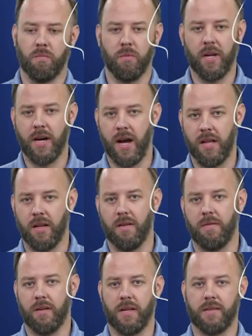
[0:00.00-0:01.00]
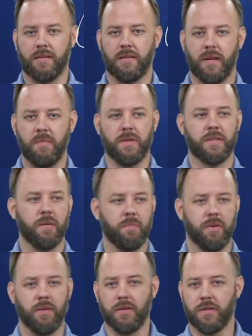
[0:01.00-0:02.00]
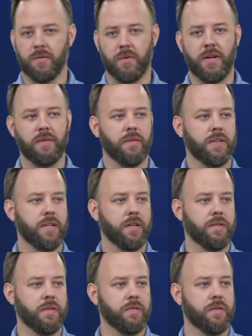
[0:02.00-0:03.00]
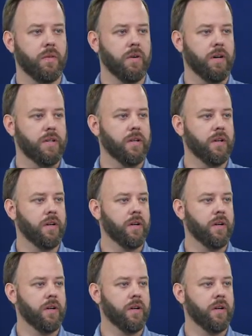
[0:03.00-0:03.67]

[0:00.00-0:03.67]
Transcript: Really high level, let's keep it simple. There's three different tiers of storage.